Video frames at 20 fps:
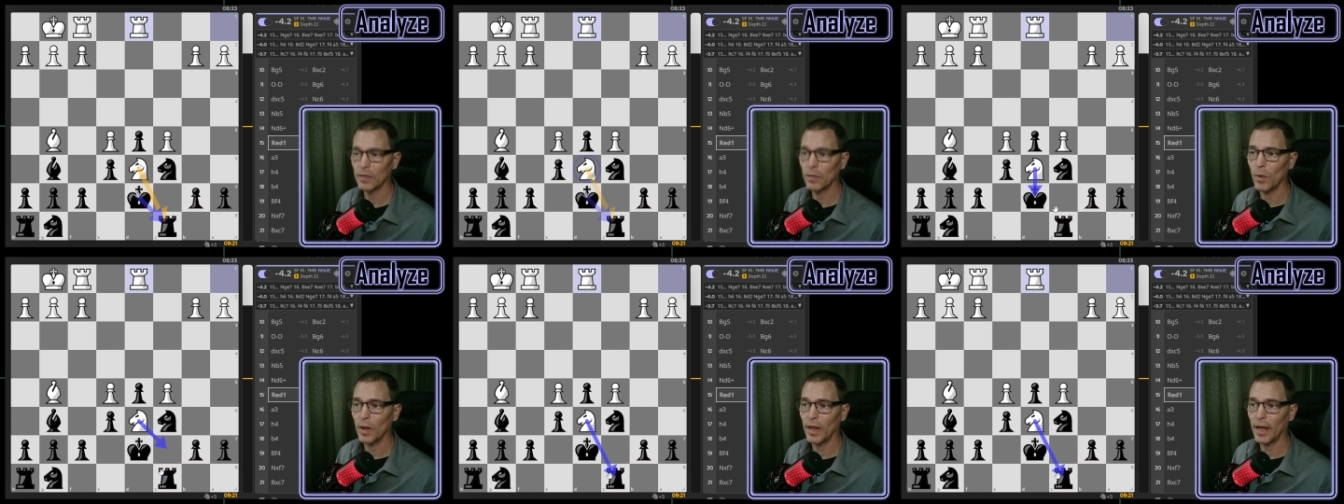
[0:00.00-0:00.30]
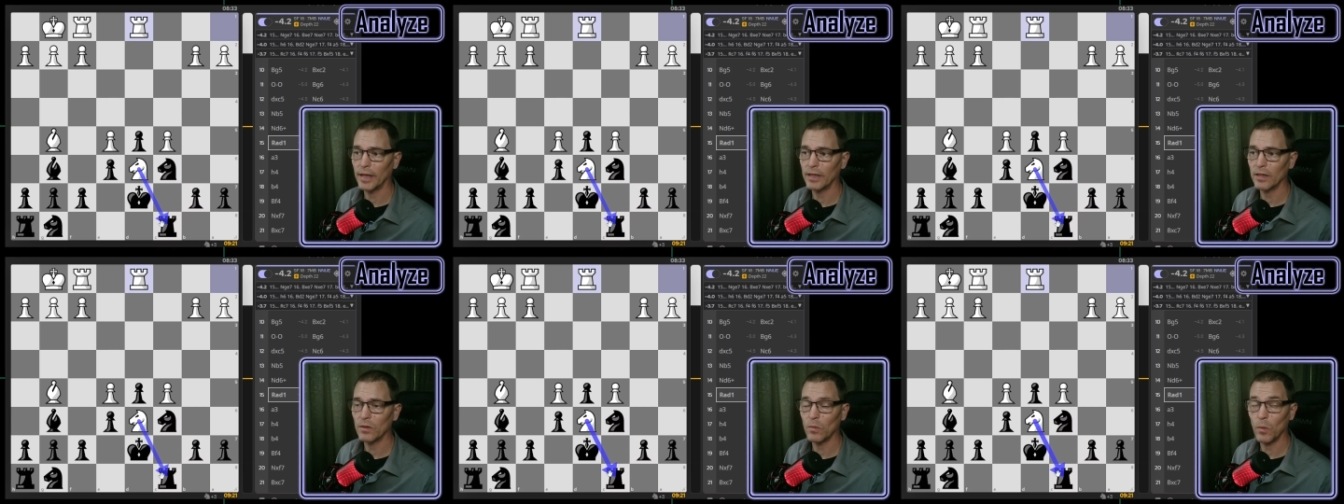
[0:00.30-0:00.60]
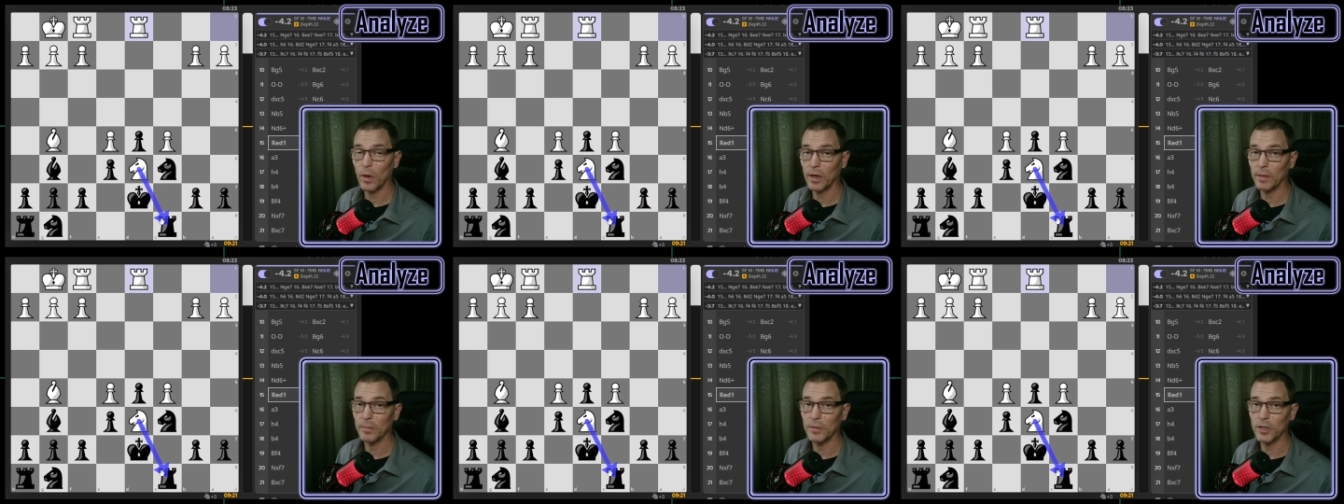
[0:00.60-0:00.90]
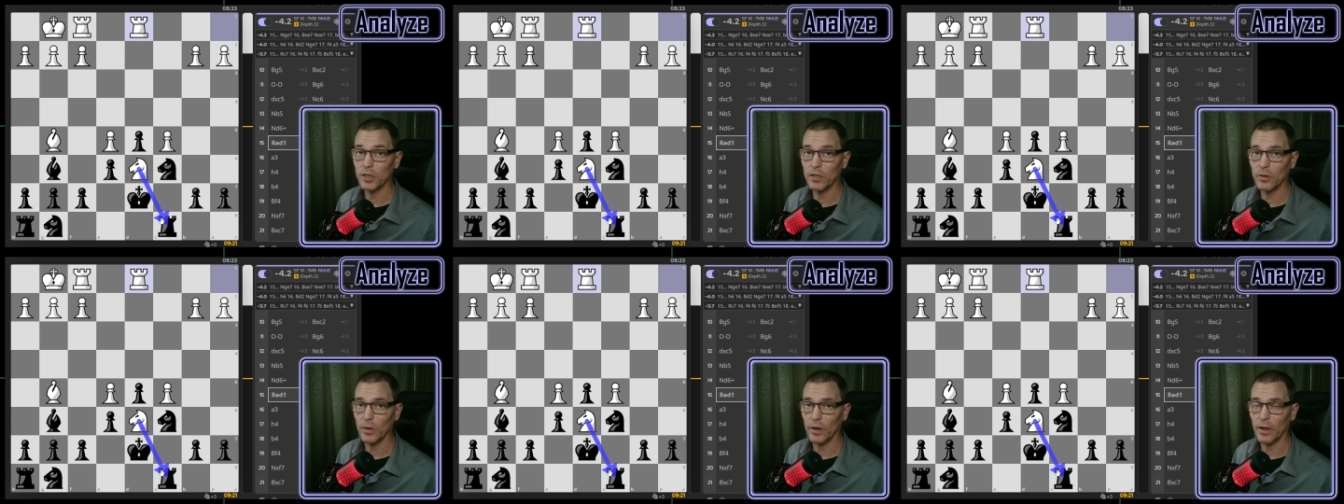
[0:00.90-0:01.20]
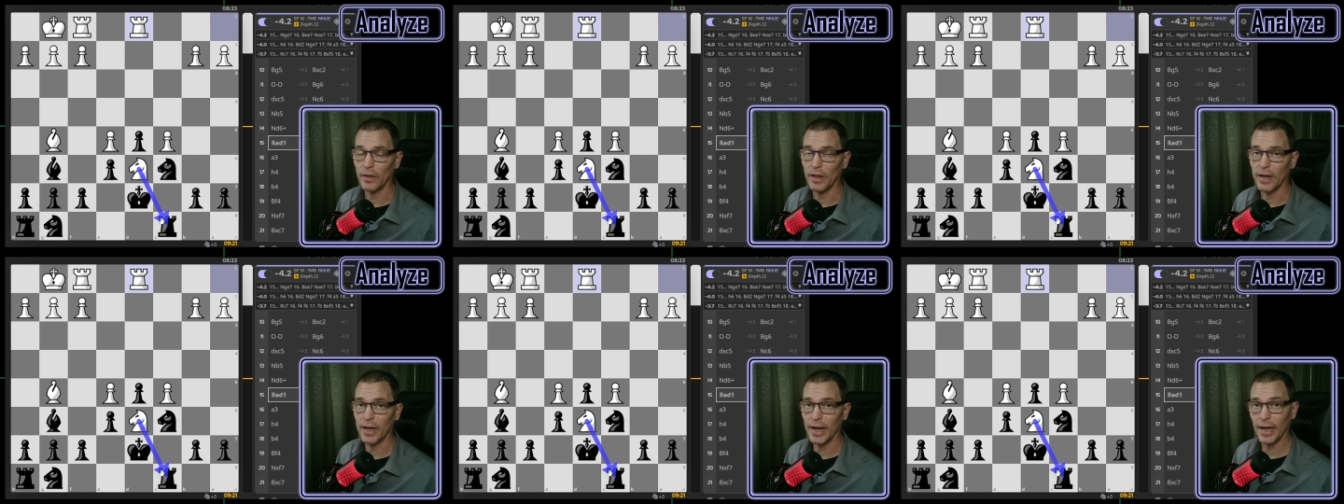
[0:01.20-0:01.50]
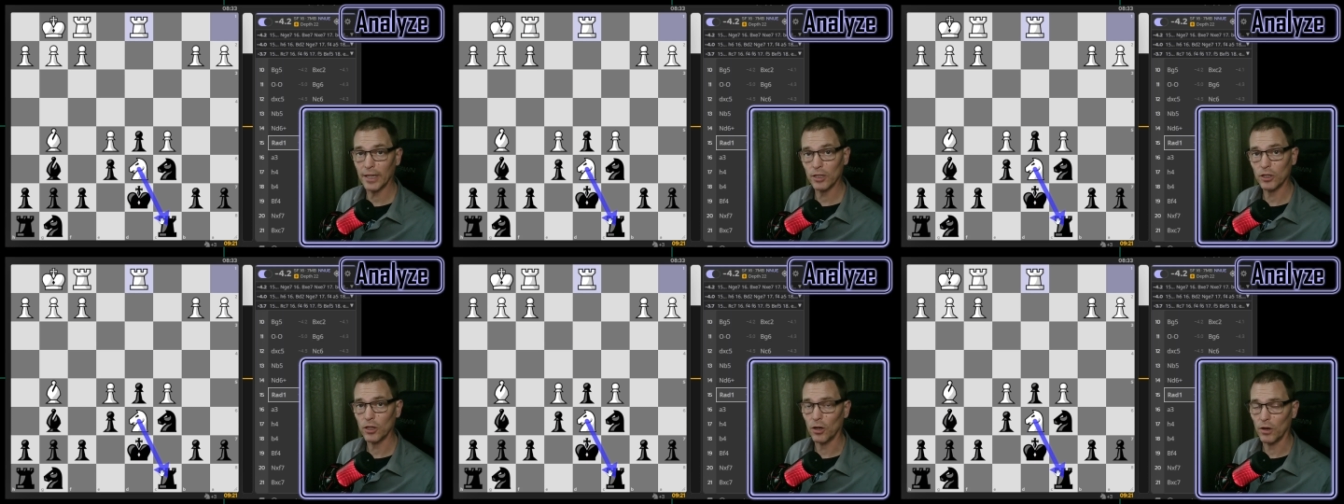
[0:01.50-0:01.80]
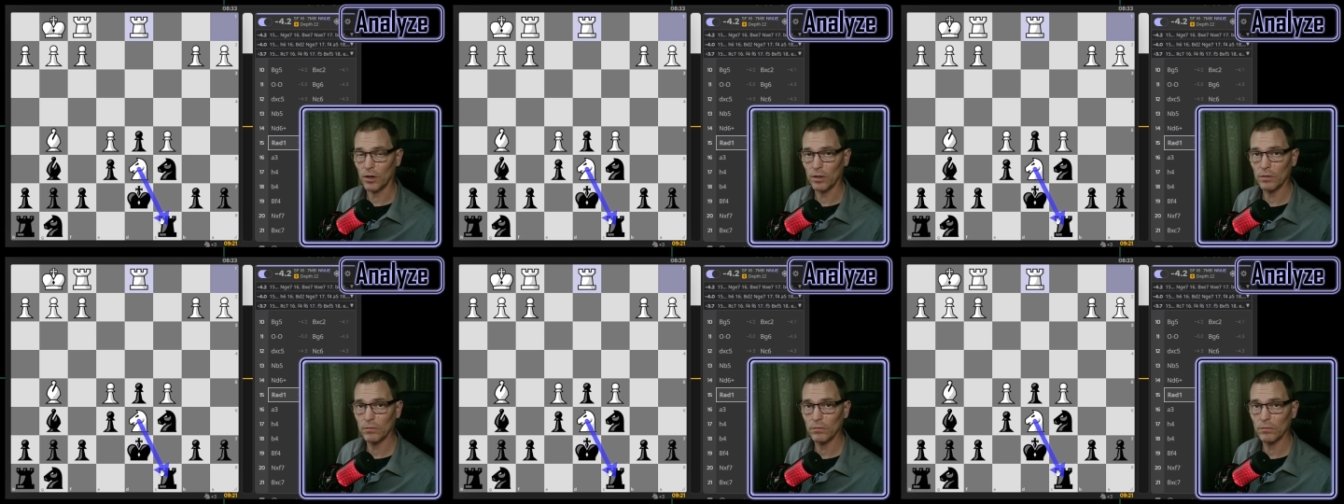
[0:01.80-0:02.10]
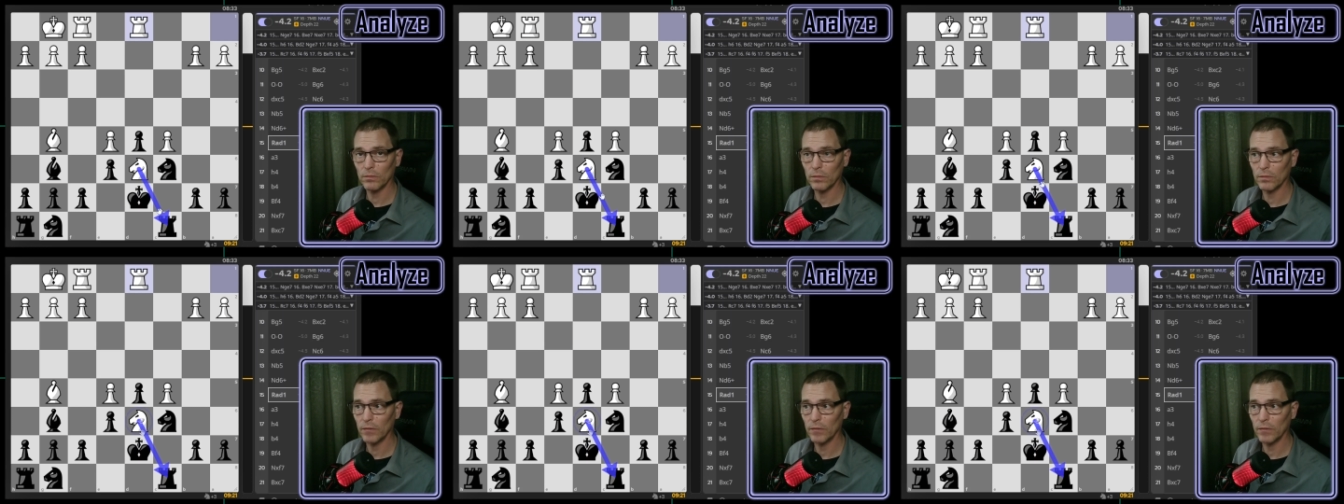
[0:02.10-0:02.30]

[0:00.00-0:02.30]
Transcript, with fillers: Well, I didn't want him to do it on the next turn,